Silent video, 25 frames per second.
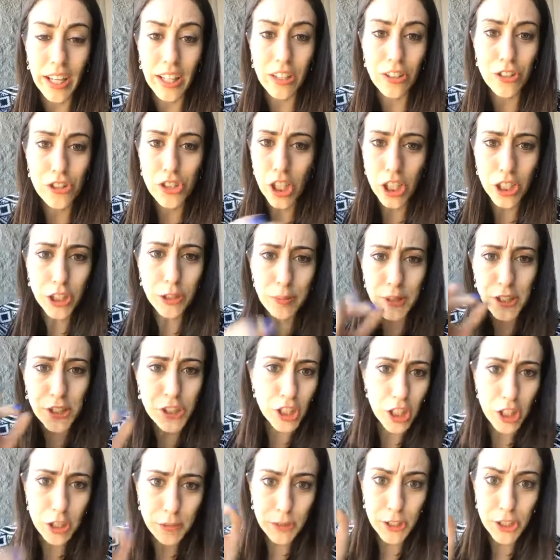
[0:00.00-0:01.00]
Judgment.
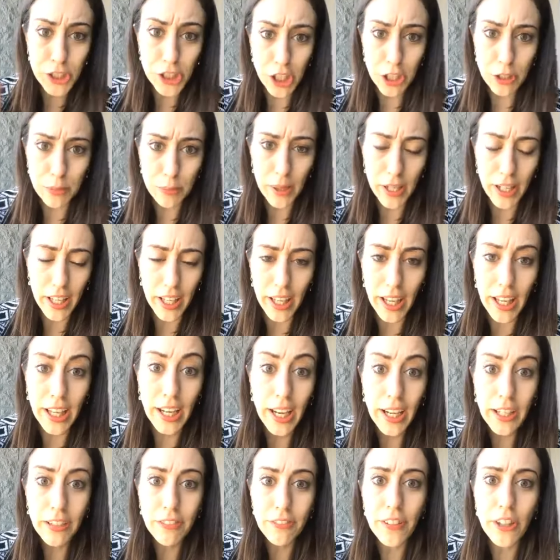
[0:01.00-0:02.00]
And
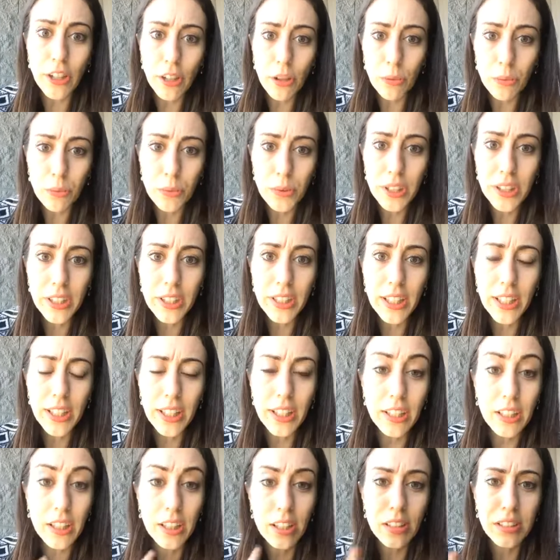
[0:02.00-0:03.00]
I felt really
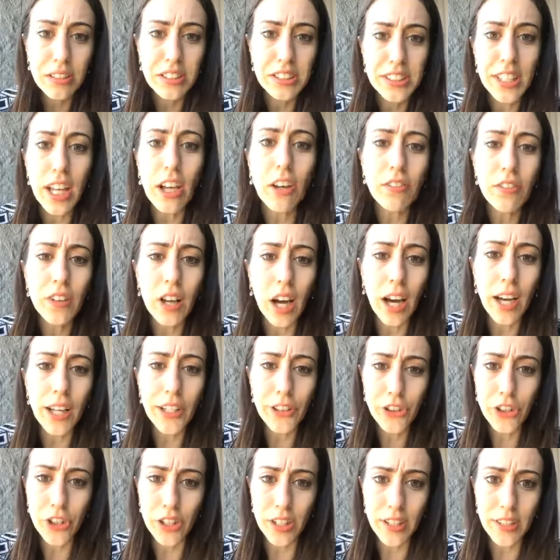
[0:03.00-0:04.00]

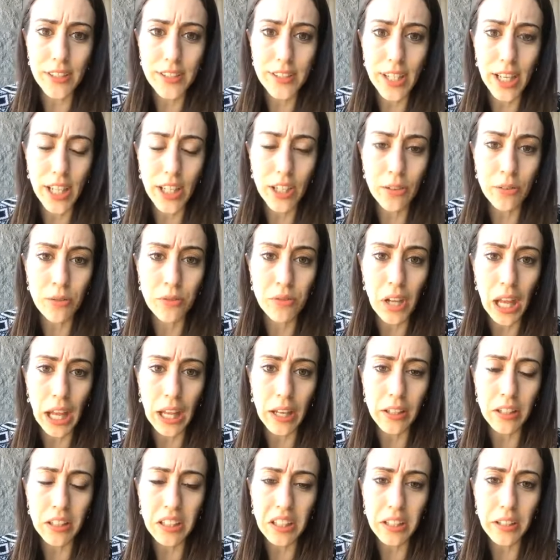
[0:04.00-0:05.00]
self-conscious and
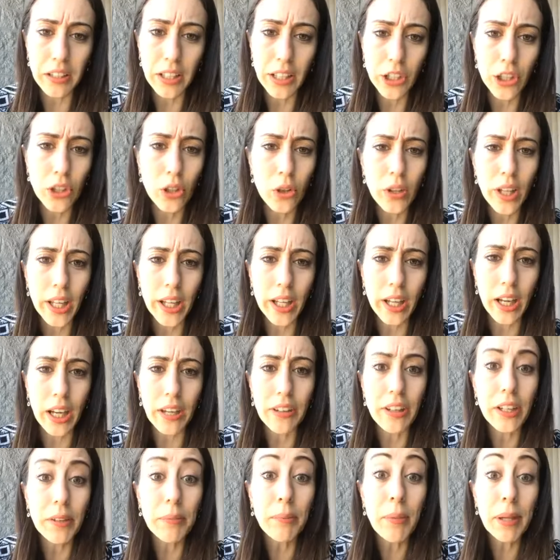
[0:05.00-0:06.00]

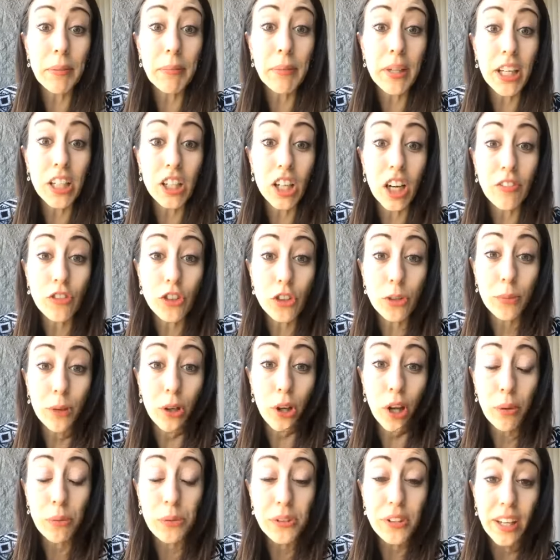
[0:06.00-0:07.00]
it made me uncomfortable.
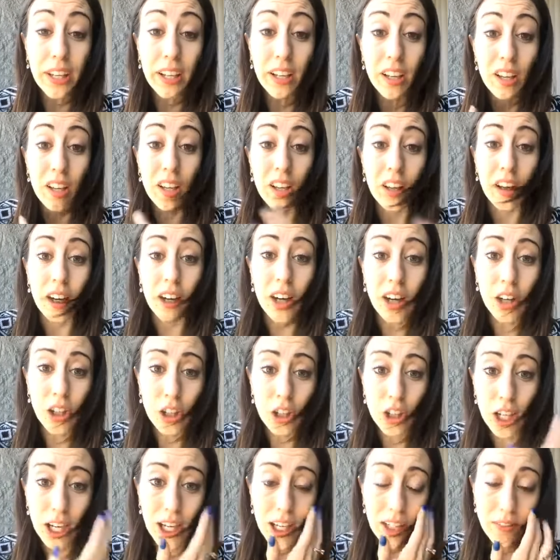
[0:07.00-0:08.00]
I was like, oh
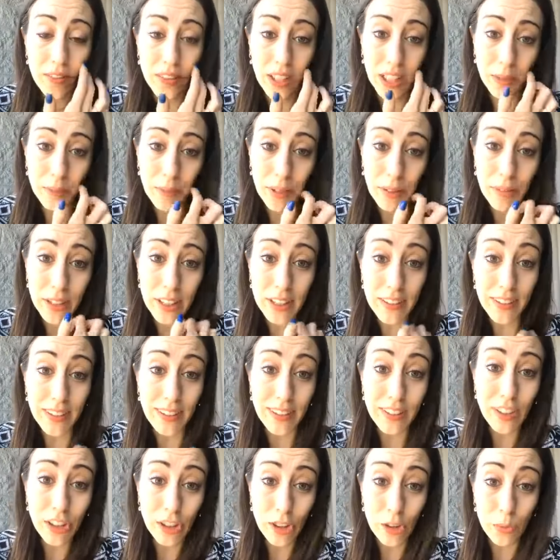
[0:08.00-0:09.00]
crap, maybe this
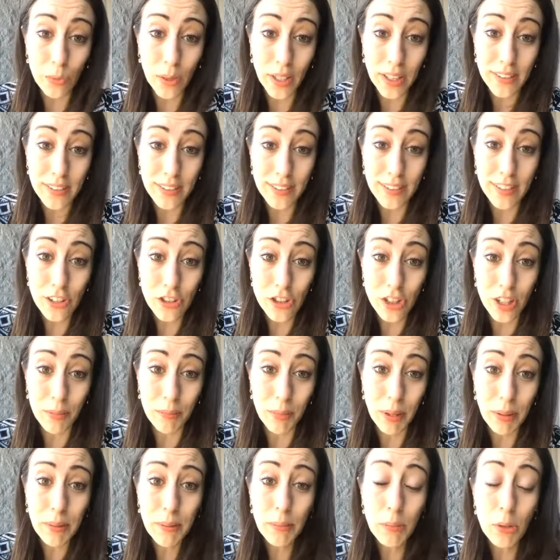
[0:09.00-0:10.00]
isn't the right decision.
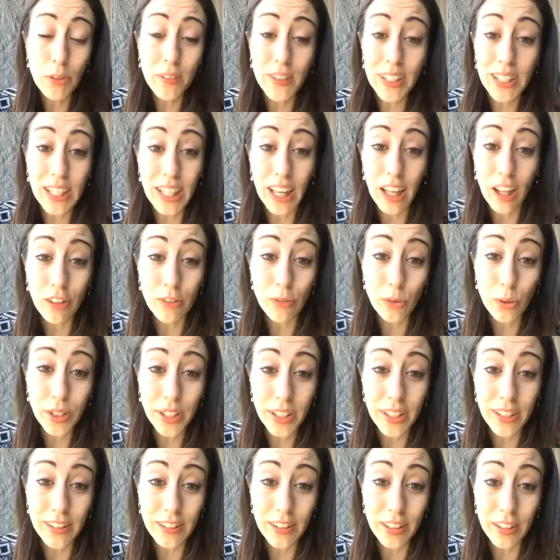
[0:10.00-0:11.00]
Maybe moving to California
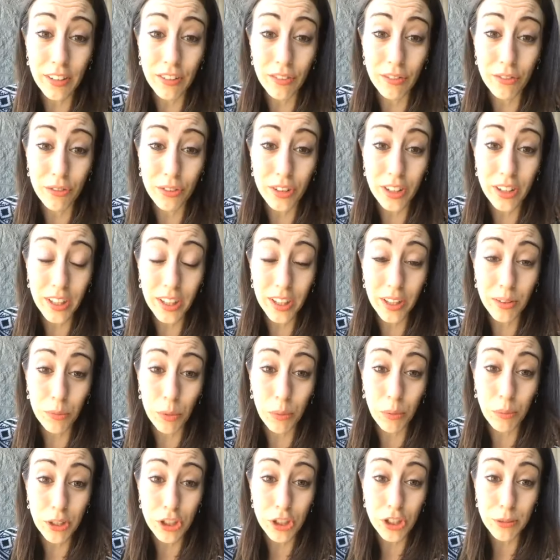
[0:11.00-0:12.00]
isn't really
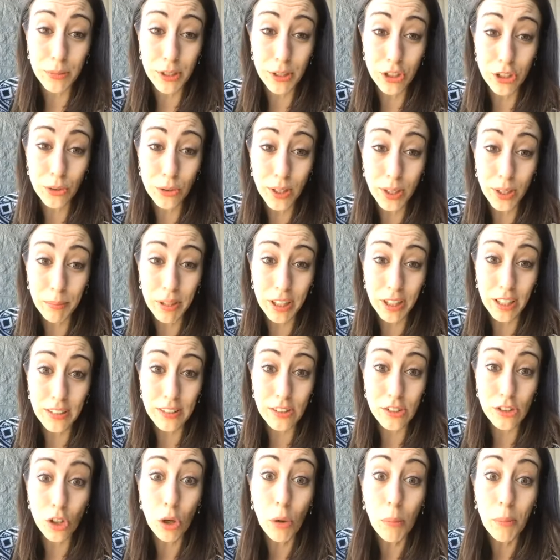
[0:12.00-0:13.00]
what we should be doing, because
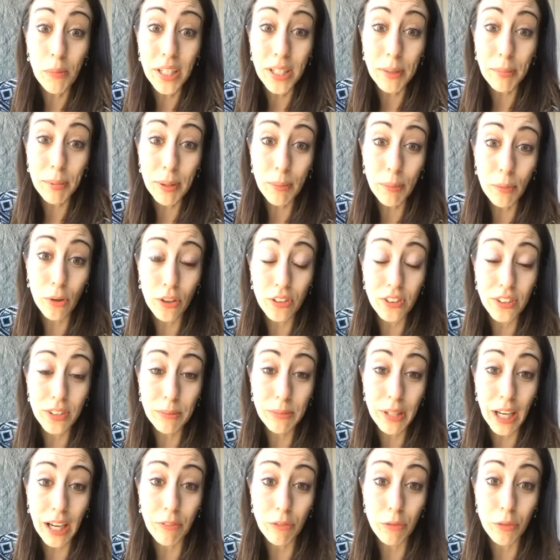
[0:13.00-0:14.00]
so many people seem
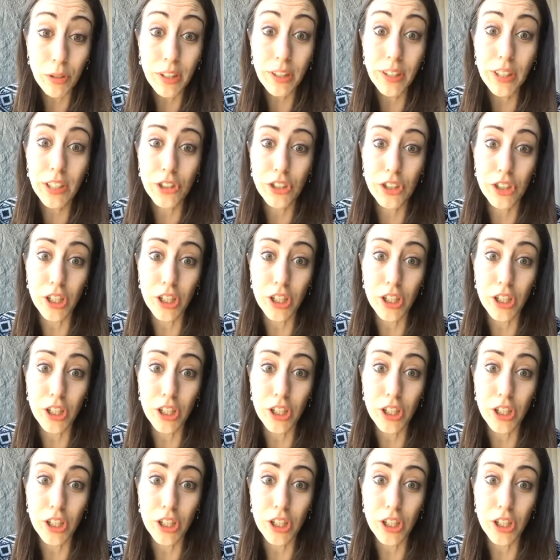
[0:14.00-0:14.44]
to have really